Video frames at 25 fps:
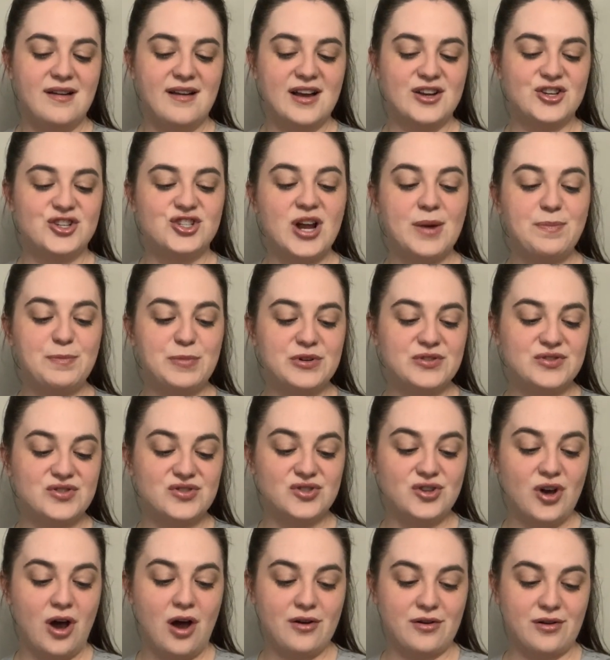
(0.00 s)
A shepherd's
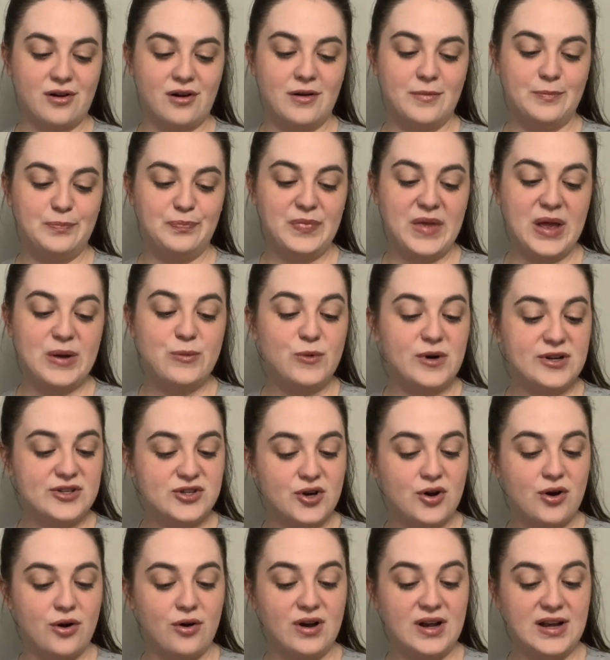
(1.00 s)
daughter, and what
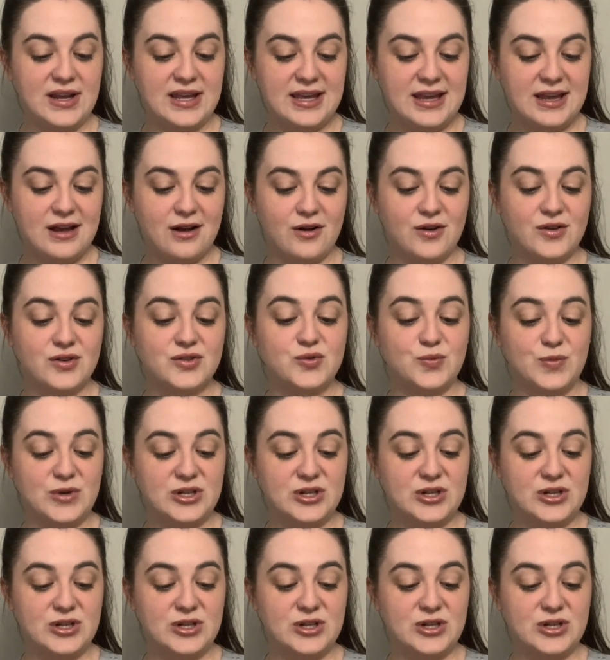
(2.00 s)
to her adheres,